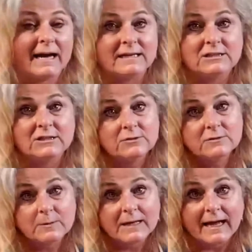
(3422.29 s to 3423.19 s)
to use
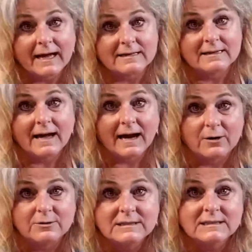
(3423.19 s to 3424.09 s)
what I had in the
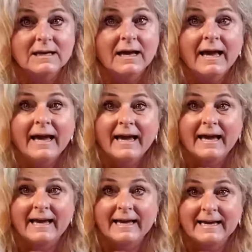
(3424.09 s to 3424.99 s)
house.
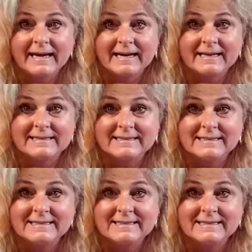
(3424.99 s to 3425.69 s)
And